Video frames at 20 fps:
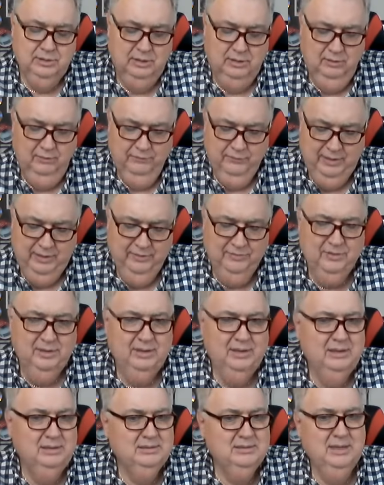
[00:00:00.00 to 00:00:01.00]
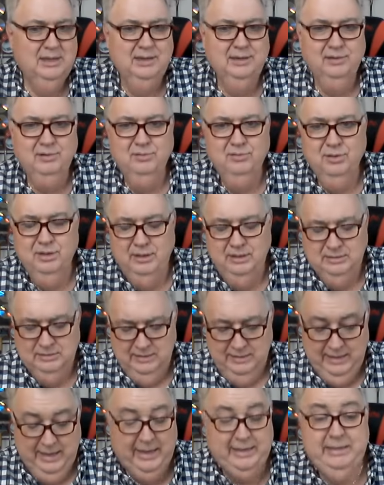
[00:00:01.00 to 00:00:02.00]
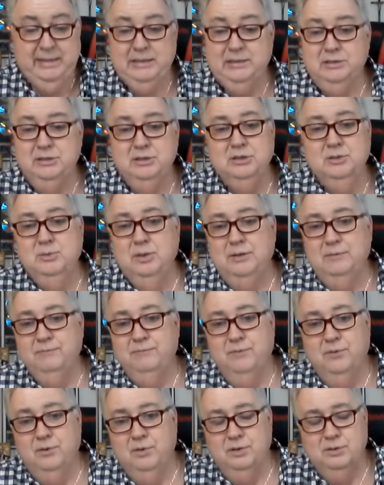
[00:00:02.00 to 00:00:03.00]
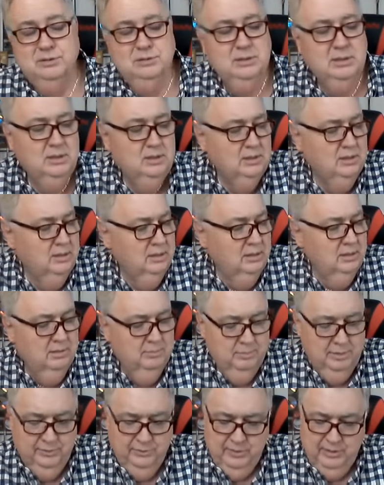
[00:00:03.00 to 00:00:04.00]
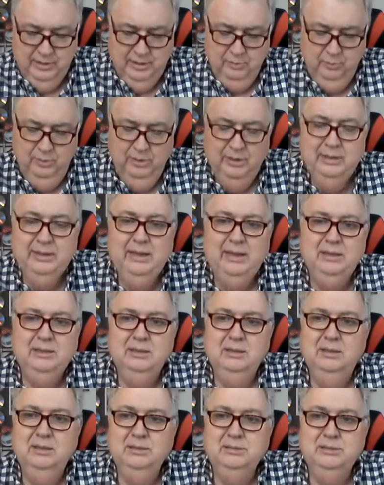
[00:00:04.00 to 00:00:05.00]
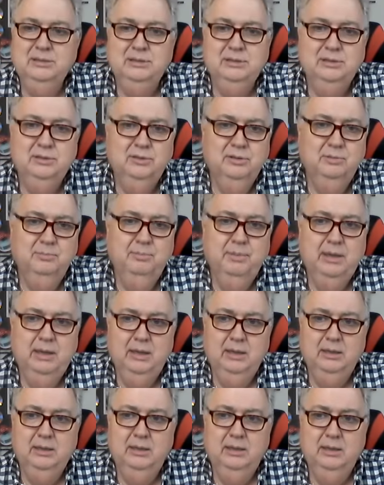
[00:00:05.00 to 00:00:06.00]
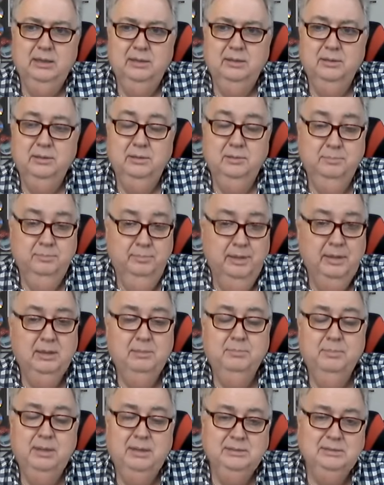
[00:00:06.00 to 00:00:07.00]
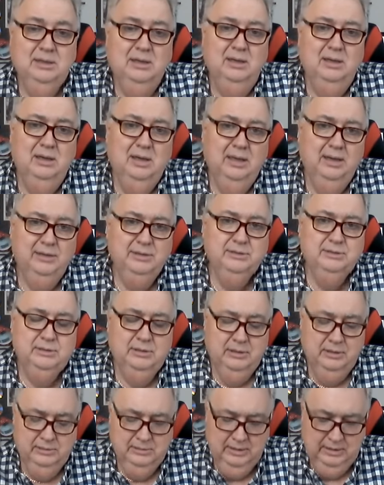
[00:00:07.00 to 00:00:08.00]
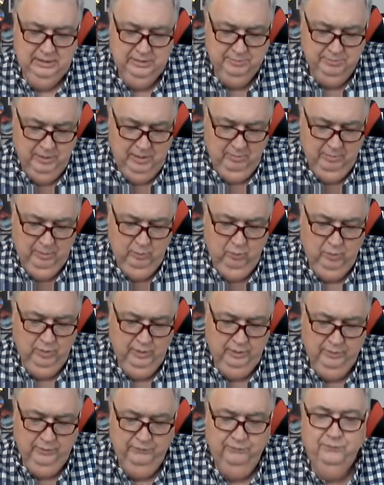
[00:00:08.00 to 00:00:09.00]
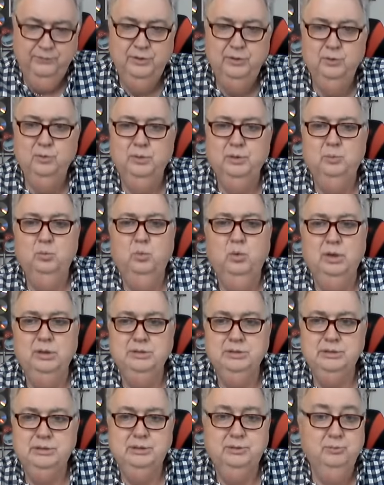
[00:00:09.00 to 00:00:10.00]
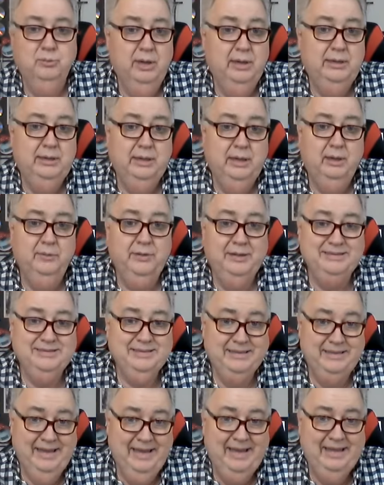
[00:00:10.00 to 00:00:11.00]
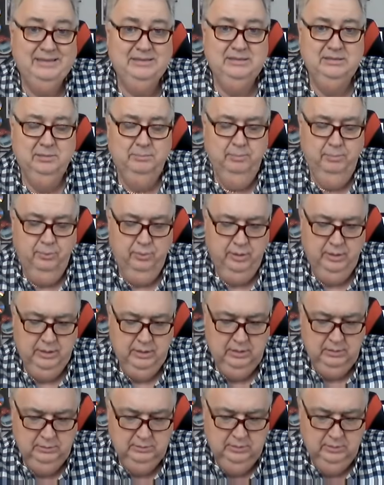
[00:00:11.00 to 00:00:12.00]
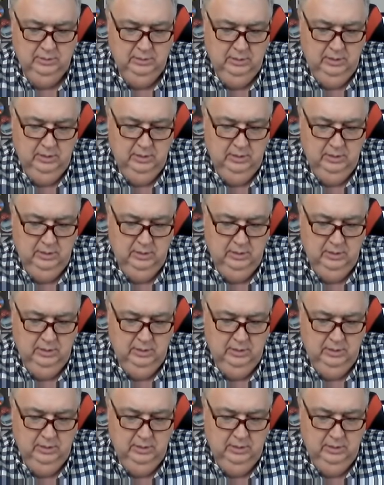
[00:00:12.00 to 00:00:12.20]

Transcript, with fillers: off. They think he's kind of crazy. And I did too at first but then I really got to listening to the man, and the man makes a lot of sense. He's probably one of the few in Washington right now that's got some brains.